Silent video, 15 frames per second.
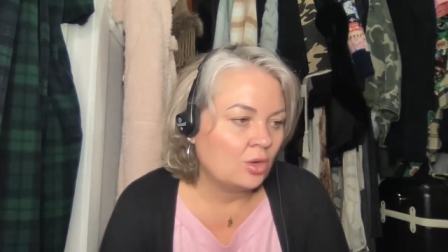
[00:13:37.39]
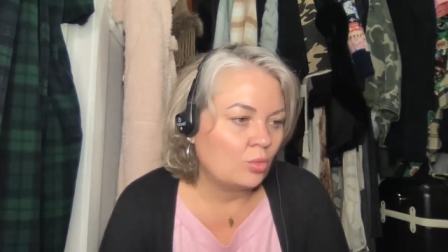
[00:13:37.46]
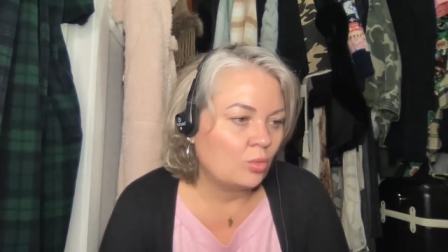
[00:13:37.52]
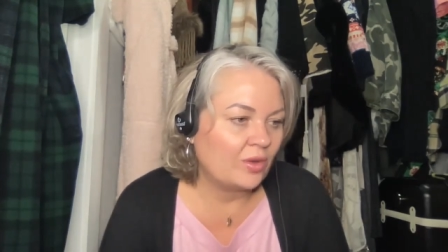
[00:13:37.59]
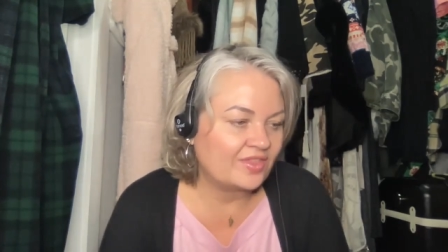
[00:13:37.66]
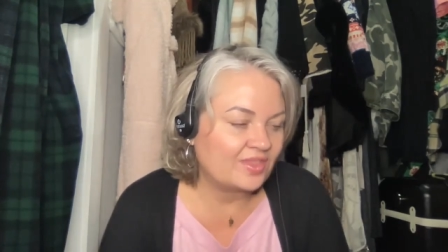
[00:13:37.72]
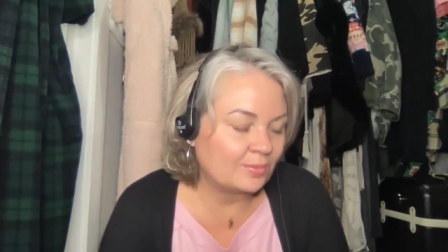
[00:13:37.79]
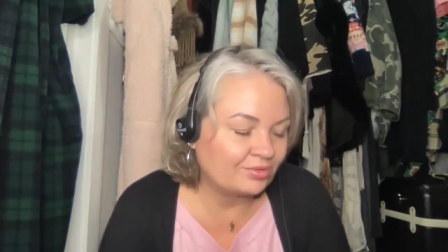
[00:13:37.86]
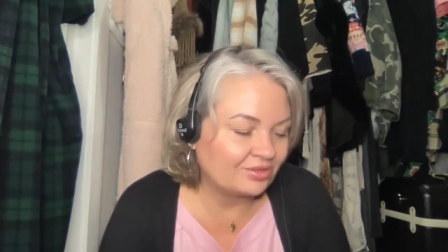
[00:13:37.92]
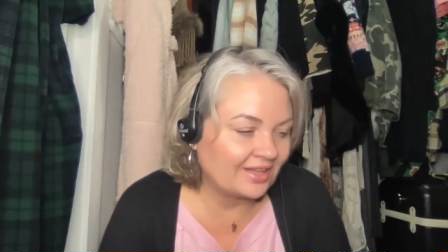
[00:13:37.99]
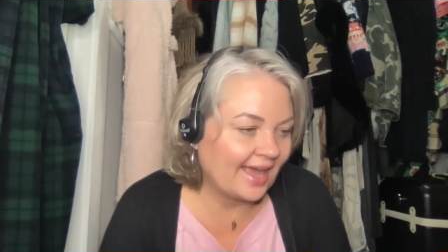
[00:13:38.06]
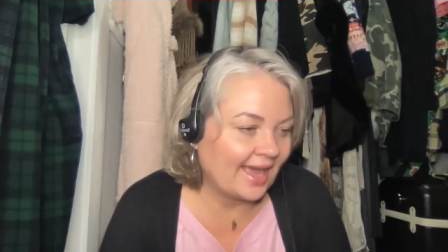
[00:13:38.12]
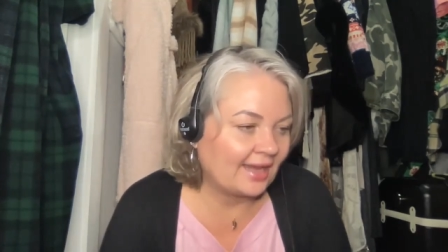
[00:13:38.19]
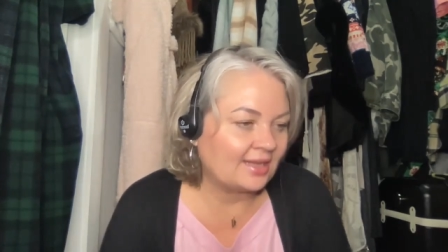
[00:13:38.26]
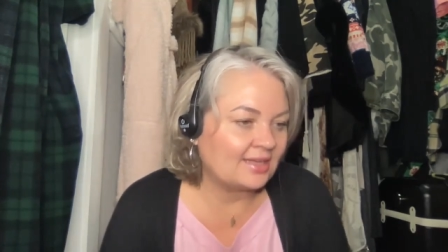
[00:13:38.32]
with the
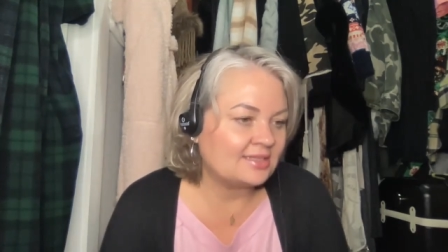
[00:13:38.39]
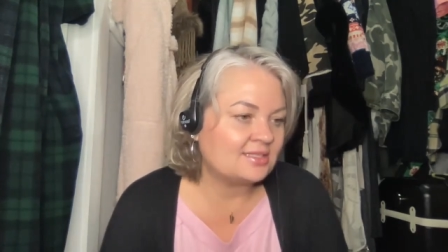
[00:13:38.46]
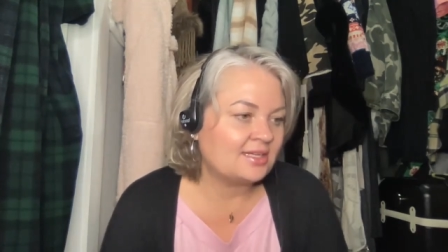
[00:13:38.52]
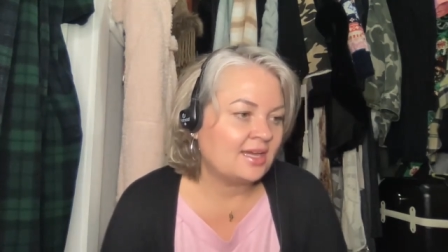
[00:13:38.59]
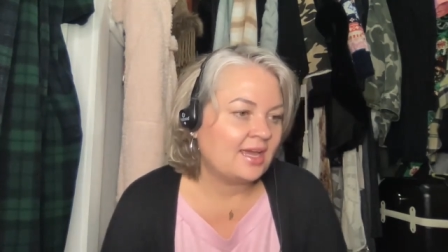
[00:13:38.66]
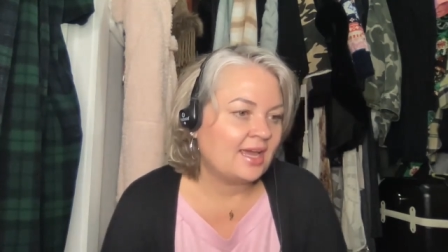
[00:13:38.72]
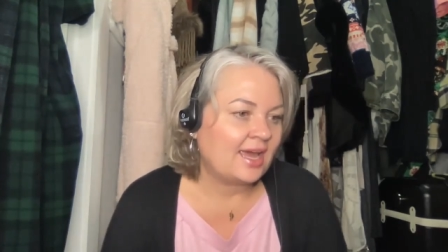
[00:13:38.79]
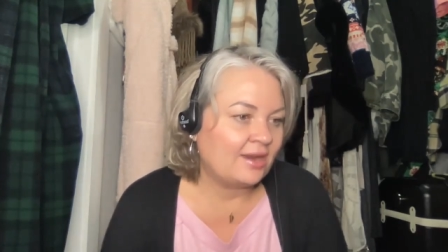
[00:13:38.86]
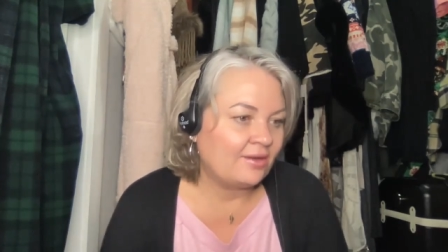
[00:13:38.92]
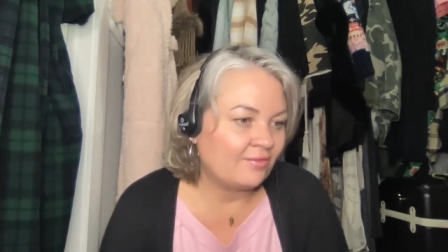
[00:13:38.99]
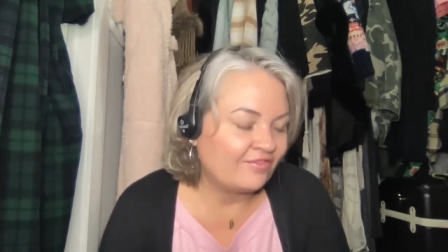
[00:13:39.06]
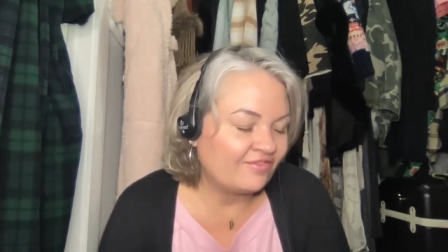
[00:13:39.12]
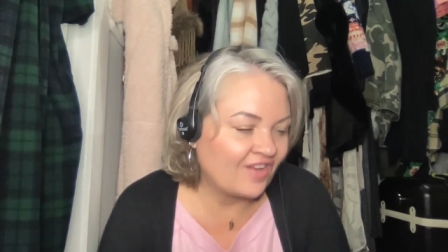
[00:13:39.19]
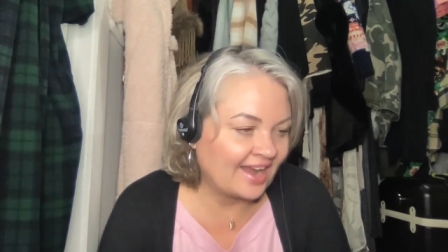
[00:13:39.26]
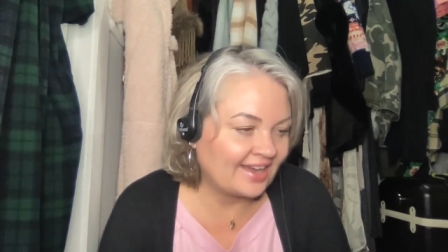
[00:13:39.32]
planet
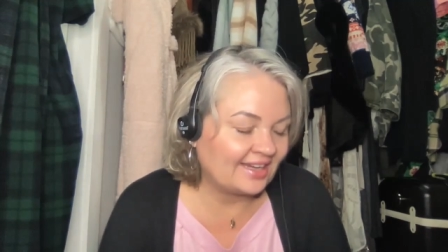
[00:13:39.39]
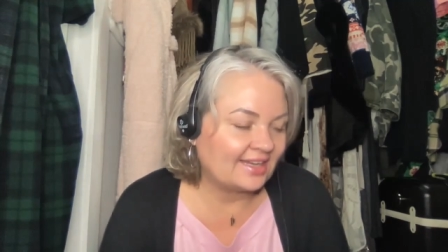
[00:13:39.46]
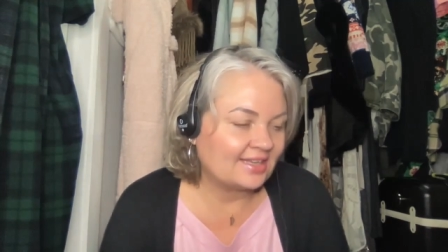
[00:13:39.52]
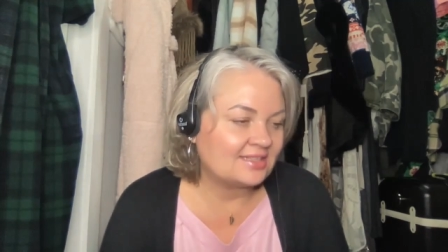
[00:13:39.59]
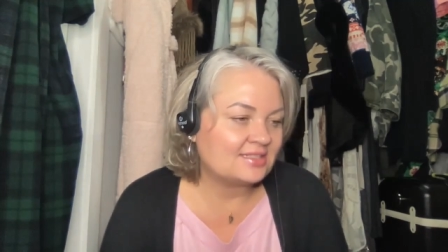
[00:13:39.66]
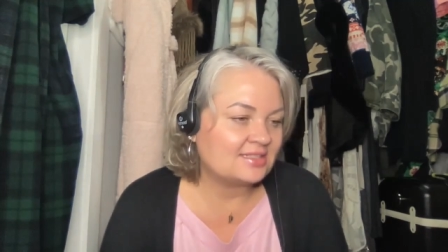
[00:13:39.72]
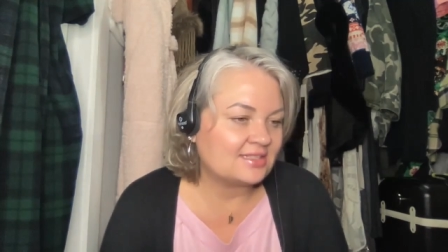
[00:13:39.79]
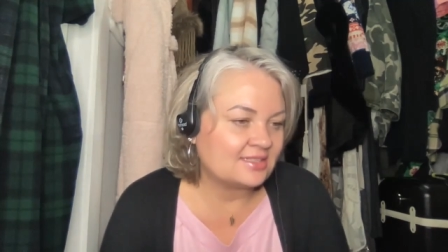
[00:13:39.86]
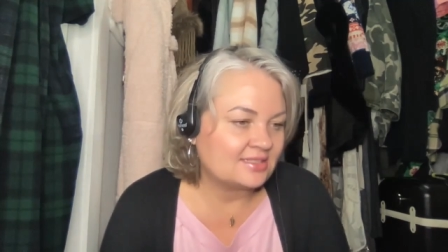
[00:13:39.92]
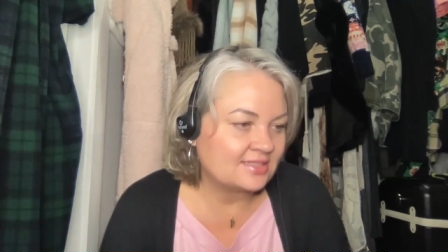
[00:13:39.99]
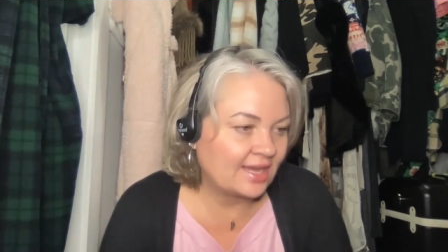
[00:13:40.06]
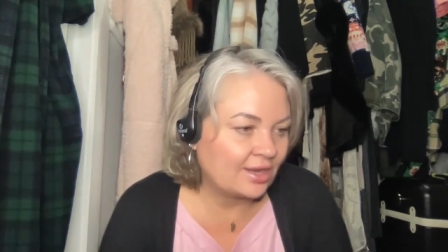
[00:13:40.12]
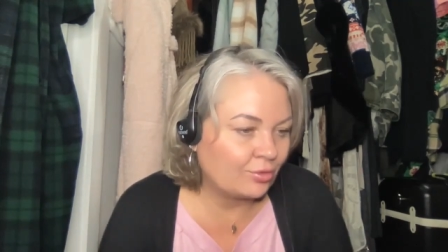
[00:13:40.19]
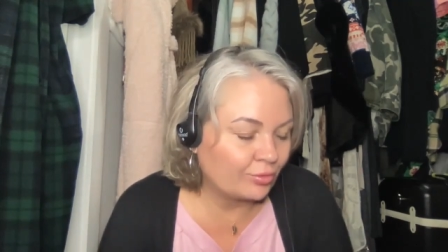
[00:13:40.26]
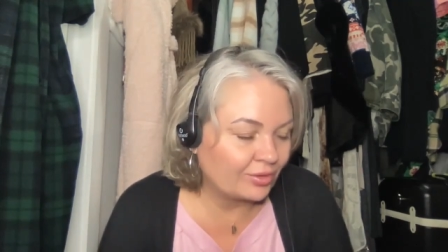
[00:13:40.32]
and finances
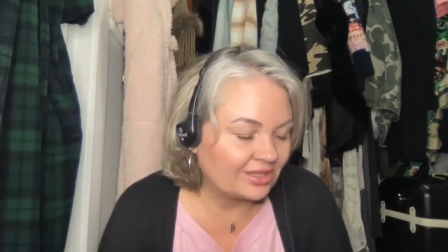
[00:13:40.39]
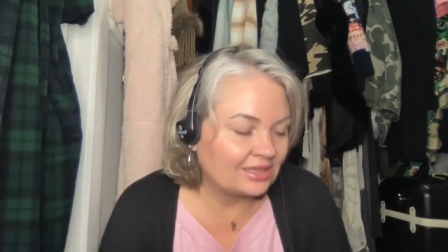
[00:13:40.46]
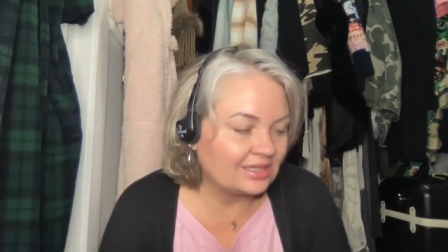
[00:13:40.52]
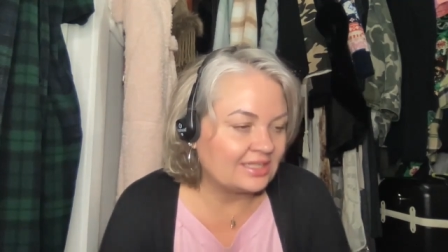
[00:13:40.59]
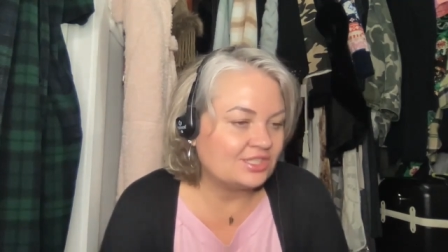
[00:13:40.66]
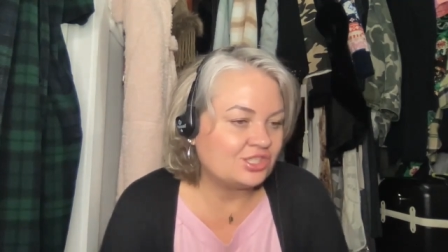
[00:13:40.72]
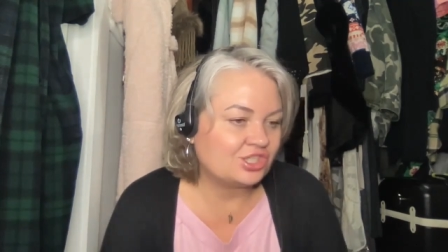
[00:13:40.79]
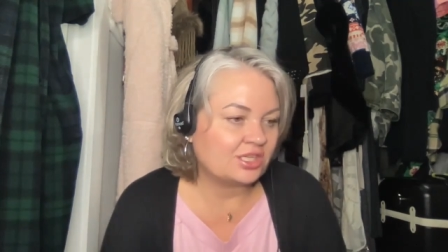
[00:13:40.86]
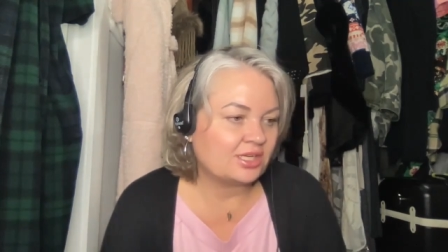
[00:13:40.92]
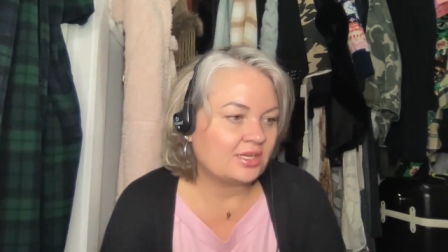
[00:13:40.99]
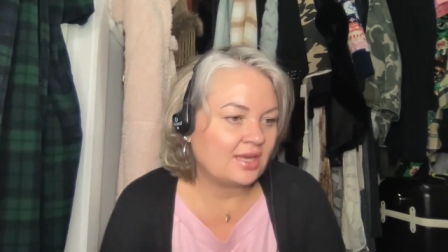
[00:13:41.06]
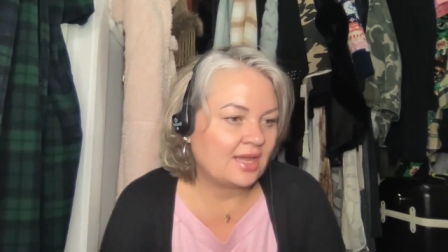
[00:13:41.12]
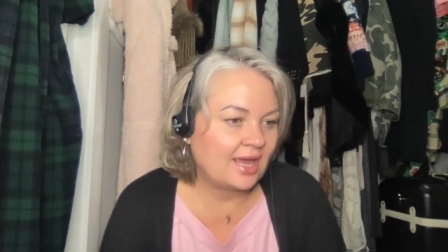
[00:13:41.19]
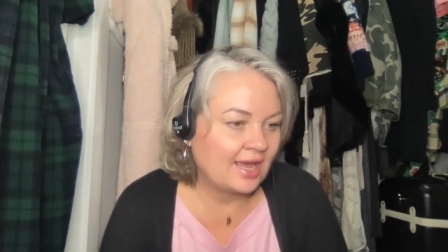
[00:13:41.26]
and religion